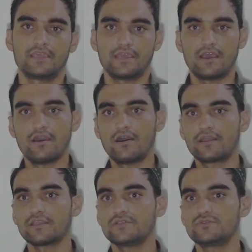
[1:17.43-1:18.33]

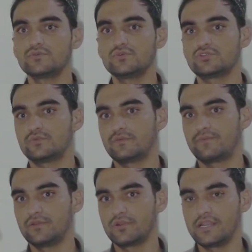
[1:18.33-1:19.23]
Are is used with
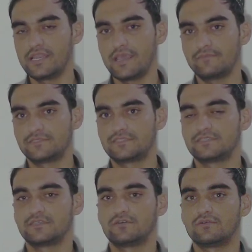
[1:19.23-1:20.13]
plural
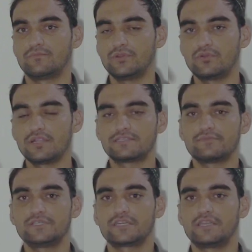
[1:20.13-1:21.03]
names, plural
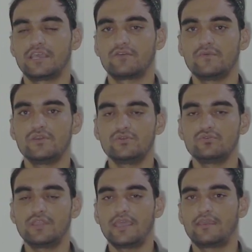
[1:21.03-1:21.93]
subject like we, you,
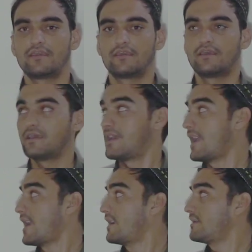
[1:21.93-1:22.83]
they.
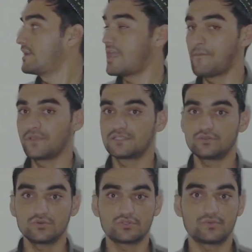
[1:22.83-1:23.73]
And am is
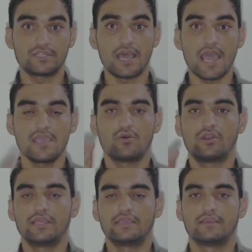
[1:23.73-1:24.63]
used with I
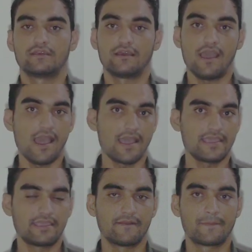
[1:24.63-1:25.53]
only,
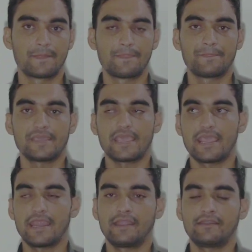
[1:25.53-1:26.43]
I.
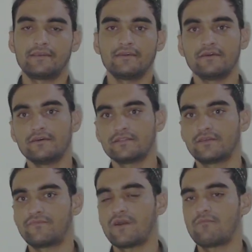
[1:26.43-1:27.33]
And
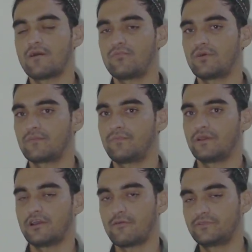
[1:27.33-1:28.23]
the form of verb
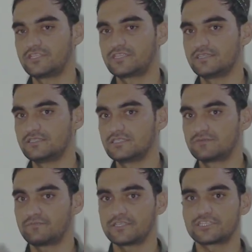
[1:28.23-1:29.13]
of this tense
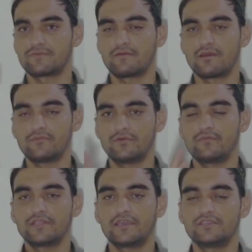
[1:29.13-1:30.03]
is first form of the verb
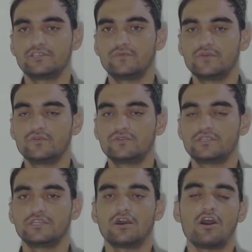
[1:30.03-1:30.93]
with ing we use
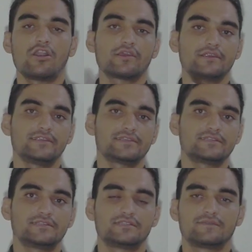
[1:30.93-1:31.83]
in all continuous
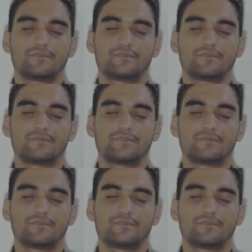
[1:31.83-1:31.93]
tense.